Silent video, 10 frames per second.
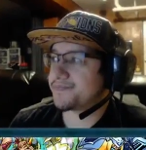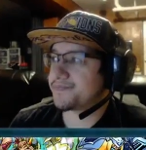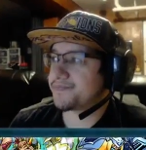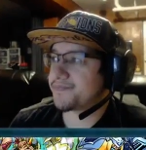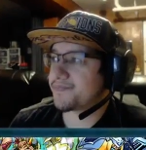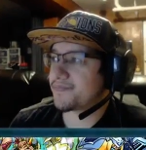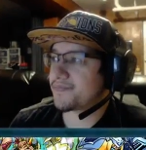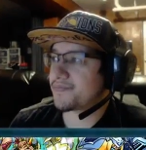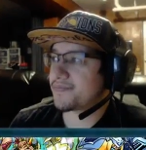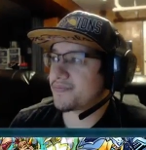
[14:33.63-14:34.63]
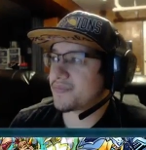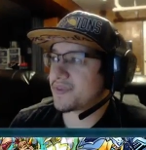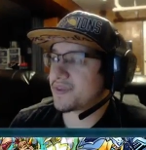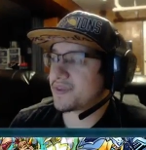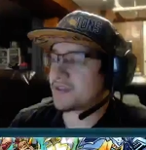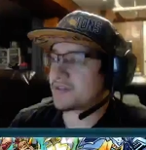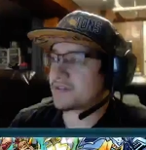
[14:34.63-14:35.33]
(silence)